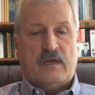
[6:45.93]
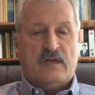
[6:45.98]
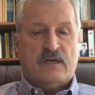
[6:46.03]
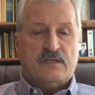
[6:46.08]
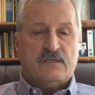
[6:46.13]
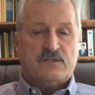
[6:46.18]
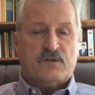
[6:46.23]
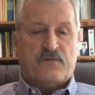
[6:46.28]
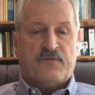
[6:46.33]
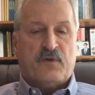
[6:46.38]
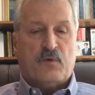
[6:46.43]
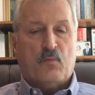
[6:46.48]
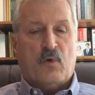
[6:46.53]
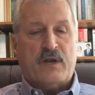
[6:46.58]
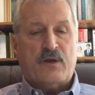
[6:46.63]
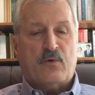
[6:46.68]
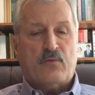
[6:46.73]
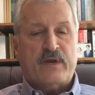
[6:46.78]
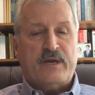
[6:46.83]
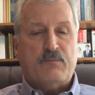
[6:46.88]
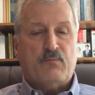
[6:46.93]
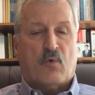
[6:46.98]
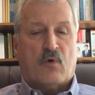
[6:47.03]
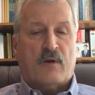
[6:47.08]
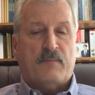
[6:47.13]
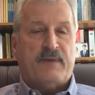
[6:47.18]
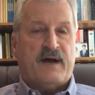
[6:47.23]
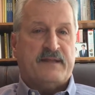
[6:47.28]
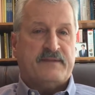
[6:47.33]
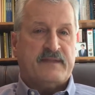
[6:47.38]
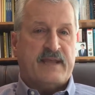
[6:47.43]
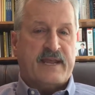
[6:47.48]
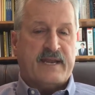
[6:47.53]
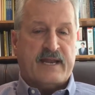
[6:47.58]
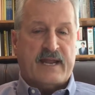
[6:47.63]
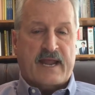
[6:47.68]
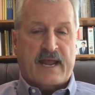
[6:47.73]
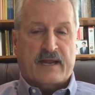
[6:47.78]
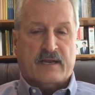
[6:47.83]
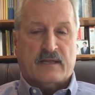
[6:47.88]
So if you want to read more about
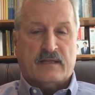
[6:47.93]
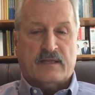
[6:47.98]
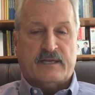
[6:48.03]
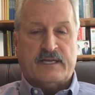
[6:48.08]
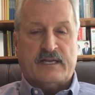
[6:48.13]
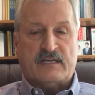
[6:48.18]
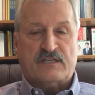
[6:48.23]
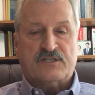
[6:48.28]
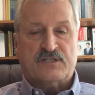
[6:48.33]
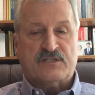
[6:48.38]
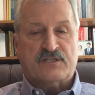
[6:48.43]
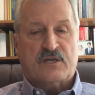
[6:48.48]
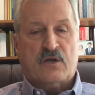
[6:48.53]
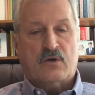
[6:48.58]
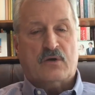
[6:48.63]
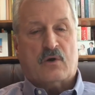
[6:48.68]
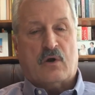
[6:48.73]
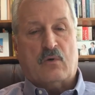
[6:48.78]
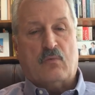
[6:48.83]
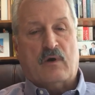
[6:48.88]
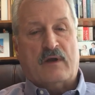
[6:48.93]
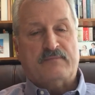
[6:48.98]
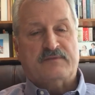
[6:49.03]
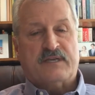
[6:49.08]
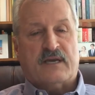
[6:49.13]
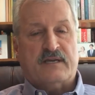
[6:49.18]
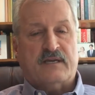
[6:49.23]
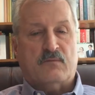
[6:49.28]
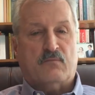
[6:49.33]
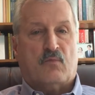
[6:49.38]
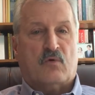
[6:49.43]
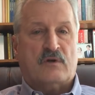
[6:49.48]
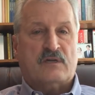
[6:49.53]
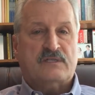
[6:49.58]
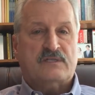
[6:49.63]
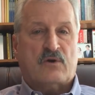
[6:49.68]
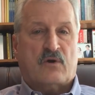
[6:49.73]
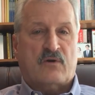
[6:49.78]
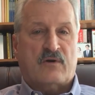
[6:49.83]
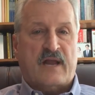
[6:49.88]
data analytics, just go to our website at
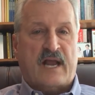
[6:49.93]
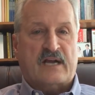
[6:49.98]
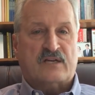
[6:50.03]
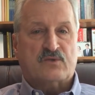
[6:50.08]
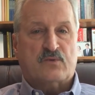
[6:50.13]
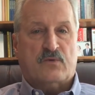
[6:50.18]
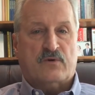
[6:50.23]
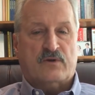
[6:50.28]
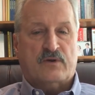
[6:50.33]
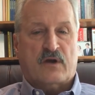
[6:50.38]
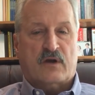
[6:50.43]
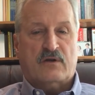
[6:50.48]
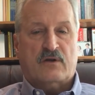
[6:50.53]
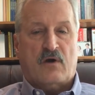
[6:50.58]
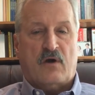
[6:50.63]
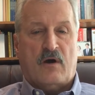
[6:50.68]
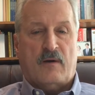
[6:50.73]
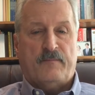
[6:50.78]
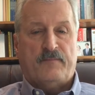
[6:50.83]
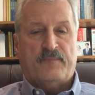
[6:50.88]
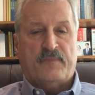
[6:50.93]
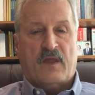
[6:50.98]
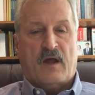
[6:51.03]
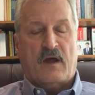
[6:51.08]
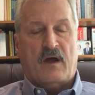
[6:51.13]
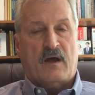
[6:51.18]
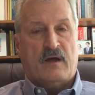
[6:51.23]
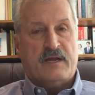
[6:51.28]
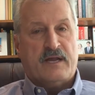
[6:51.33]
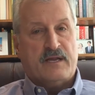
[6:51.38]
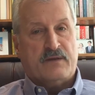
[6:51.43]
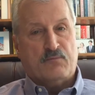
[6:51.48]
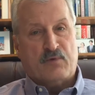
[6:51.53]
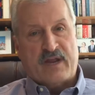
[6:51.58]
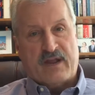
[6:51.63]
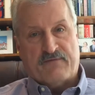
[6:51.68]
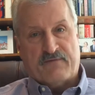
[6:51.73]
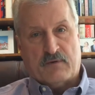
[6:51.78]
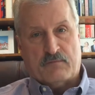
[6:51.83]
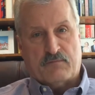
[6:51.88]
morningstaractuary.com, and
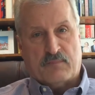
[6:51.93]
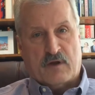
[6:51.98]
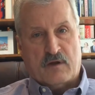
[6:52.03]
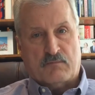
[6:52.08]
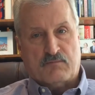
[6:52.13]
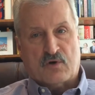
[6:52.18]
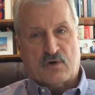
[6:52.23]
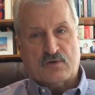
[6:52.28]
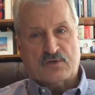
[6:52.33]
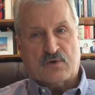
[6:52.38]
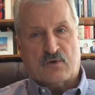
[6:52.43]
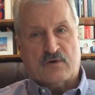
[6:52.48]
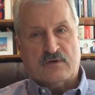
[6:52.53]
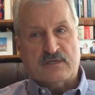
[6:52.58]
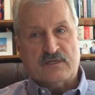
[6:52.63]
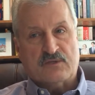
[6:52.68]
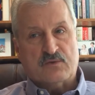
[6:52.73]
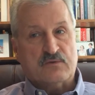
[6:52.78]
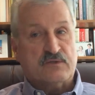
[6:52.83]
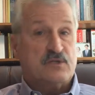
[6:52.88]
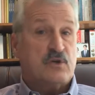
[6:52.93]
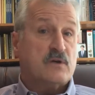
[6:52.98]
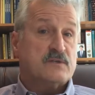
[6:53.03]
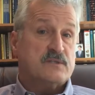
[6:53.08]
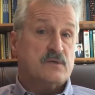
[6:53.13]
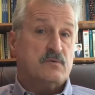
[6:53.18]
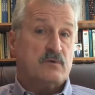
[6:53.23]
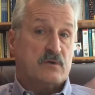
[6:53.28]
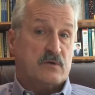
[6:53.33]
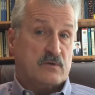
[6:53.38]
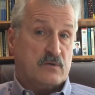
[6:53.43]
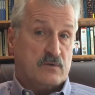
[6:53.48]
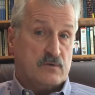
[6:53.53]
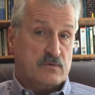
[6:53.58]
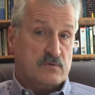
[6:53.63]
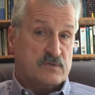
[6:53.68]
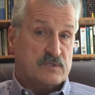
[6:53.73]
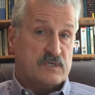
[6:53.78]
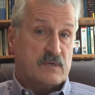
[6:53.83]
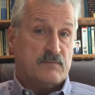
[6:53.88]
we have a brochure on this, which also
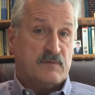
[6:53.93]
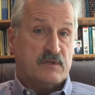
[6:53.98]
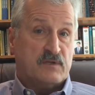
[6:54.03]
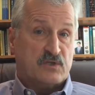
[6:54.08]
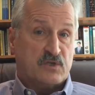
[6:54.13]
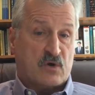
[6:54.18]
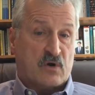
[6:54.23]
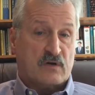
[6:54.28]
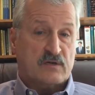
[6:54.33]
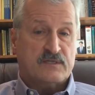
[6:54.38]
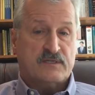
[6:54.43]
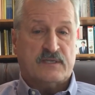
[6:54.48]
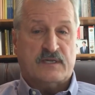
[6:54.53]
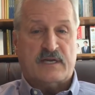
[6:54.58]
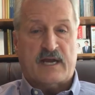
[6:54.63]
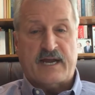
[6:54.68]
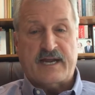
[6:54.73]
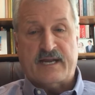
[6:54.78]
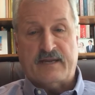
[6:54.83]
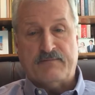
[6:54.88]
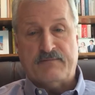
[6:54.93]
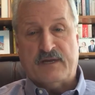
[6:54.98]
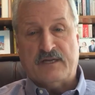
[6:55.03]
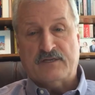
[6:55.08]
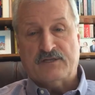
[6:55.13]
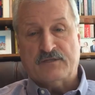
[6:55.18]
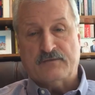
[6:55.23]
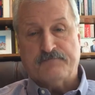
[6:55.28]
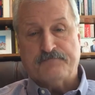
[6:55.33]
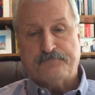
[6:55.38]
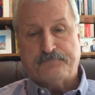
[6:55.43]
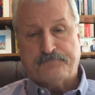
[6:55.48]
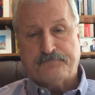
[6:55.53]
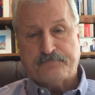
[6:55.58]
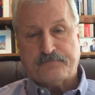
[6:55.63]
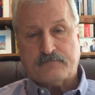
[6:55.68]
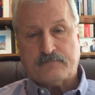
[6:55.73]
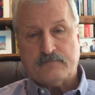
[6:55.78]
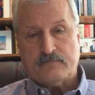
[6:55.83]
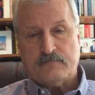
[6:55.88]
includes some of the charts that I had mentioned.
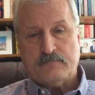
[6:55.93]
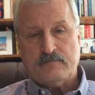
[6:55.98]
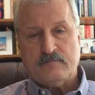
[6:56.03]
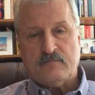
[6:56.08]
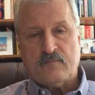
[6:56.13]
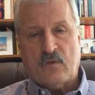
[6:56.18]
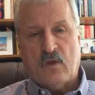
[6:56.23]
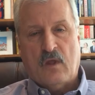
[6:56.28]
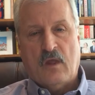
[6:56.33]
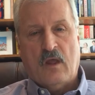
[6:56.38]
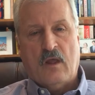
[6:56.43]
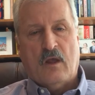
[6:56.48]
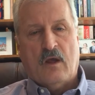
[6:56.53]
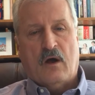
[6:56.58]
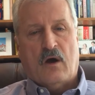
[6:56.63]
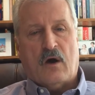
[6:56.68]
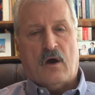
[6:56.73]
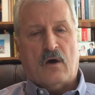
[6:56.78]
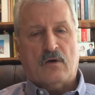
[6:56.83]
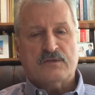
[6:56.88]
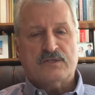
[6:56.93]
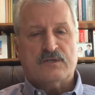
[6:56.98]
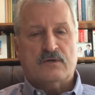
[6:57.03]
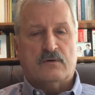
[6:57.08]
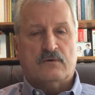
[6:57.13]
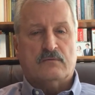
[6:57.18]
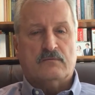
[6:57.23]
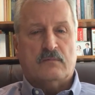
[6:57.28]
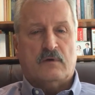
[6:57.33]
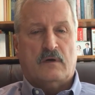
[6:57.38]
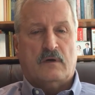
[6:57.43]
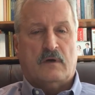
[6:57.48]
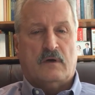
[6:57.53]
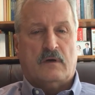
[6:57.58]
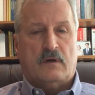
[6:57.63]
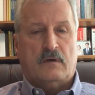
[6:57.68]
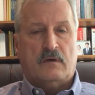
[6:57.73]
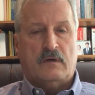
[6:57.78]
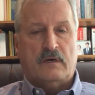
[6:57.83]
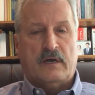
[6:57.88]
Also,
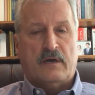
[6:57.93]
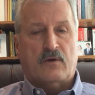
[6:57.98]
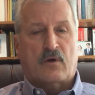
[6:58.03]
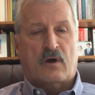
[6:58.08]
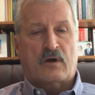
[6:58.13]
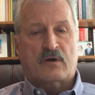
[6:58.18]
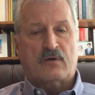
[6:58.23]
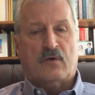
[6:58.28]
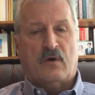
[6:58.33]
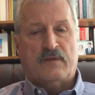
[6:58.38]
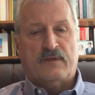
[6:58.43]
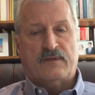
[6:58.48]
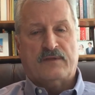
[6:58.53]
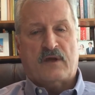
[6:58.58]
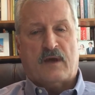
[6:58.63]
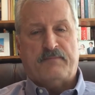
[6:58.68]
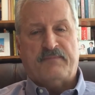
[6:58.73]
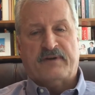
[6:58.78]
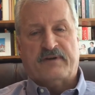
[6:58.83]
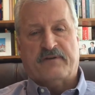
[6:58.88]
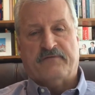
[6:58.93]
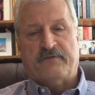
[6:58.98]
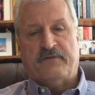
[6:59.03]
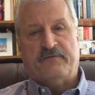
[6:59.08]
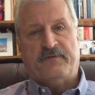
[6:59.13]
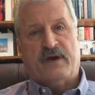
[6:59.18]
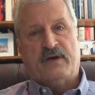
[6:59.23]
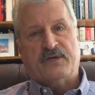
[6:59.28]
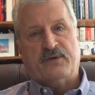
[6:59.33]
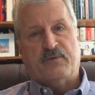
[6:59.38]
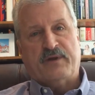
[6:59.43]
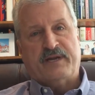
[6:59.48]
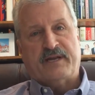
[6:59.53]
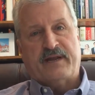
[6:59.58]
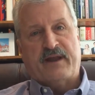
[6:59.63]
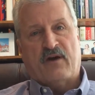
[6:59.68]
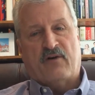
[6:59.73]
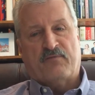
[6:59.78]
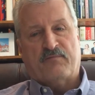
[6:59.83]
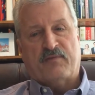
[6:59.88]
an article on the topic of
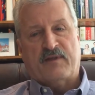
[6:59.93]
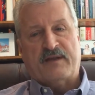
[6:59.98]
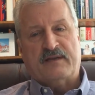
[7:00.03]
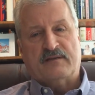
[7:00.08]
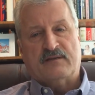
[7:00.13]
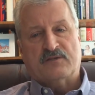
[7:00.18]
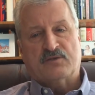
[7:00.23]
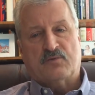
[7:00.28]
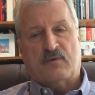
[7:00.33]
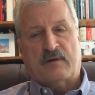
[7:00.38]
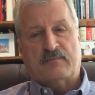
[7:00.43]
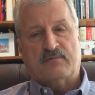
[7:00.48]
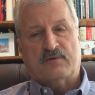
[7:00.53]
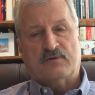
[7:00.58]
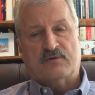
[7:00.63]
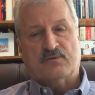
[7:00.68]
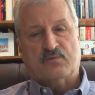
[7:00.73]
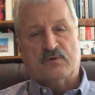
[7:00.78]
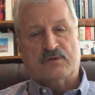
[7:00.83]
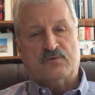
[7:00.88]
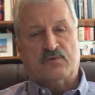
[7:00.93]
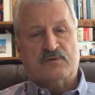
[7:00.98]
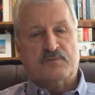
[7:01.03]
evaluating health plan disruptors, which was